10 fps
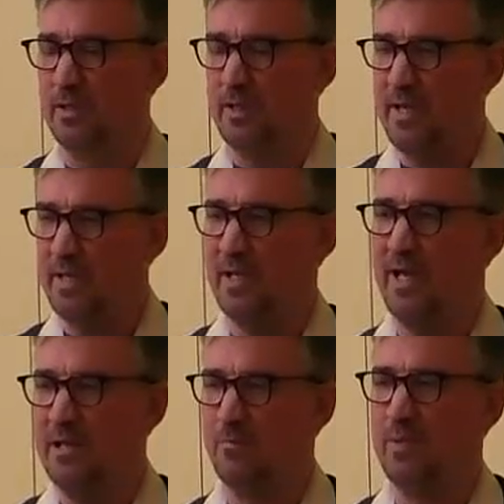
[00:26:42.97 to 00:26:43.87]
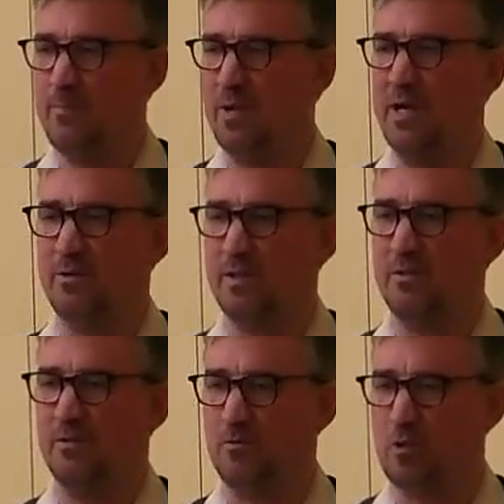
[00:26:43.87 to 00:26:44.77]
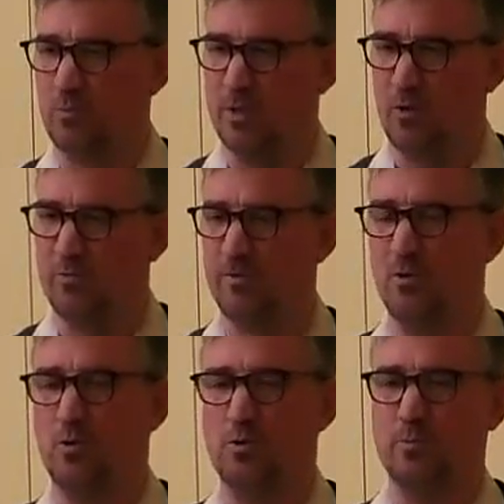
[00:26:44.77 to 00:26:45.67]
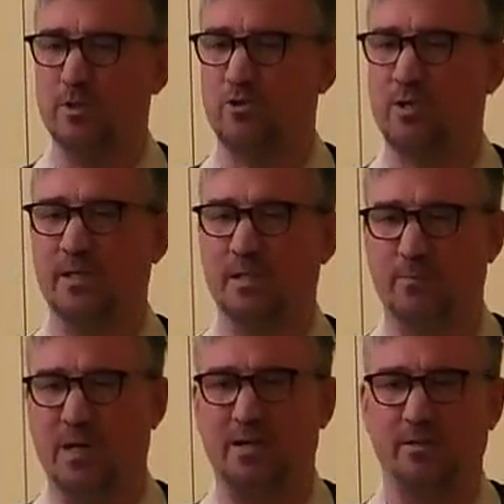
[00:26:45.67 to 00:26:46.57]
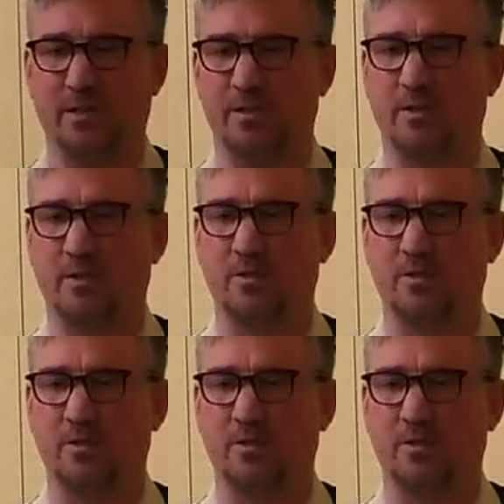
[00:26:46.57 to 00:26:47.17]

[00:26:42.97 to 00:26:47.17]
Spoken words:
He can't be bargained for. We're often always trying to bargain, aren't we?